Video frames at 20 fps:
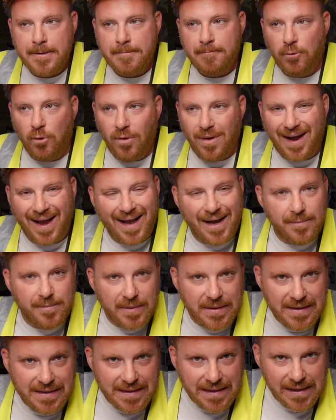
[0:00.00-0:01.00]
what
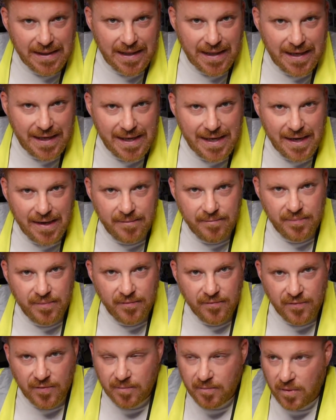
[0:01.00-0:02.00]
happened in the lead up
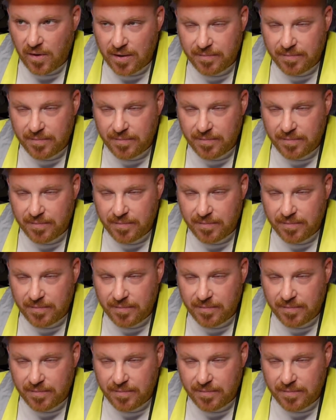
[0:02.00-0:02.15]
from my